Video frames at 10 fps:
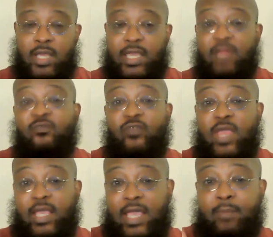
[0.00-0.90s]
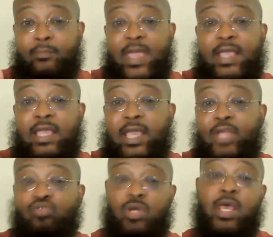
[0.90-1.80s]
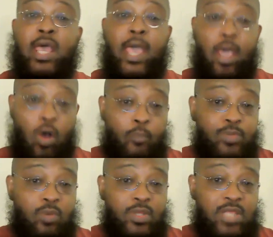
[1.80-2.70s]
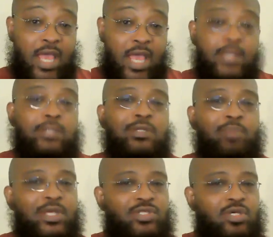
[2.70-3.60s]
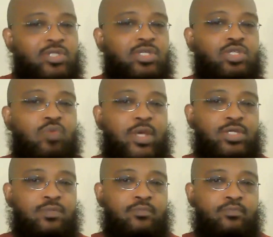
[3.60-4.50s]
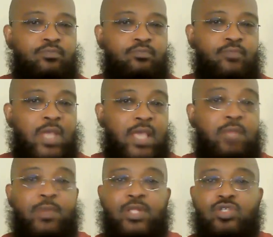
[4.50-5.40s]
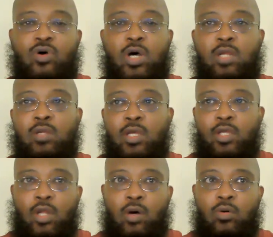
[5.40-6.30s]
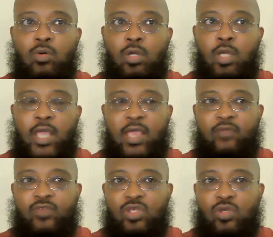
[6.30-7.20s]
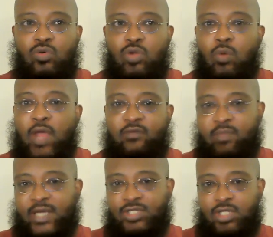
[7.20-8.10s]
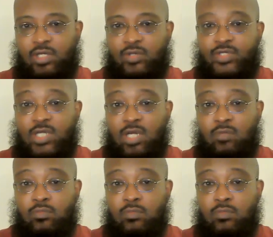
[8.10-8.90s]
can making Hijrah help you with that? Depends on your situation. It depends on, if you don't have masjid in your city,